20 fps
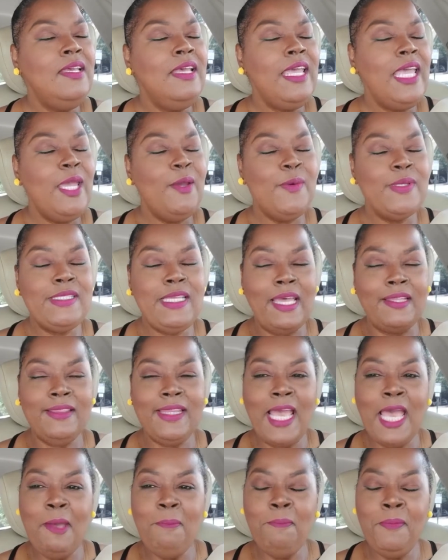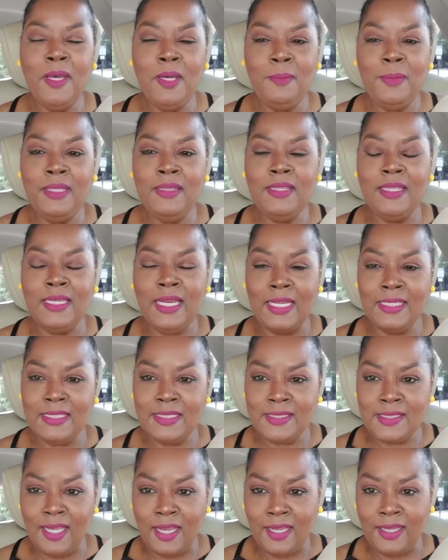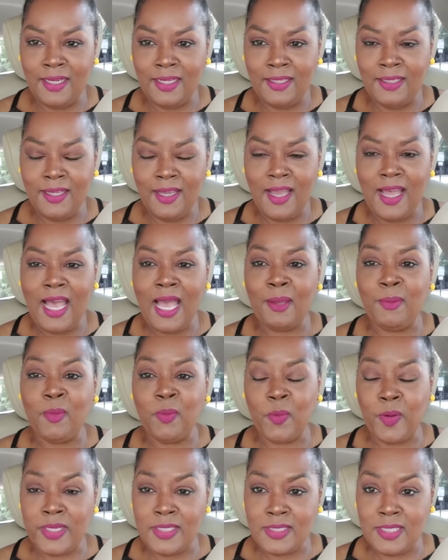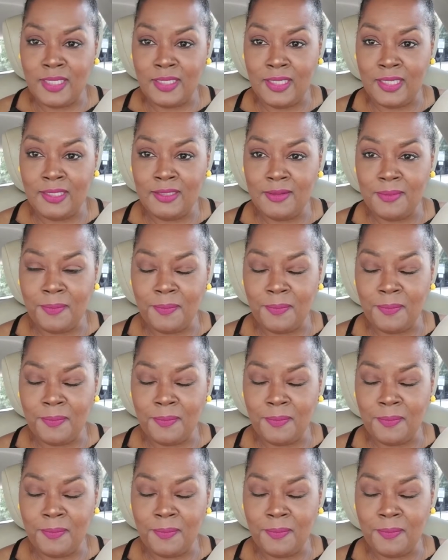It was at that moment that I decided I'm renting it.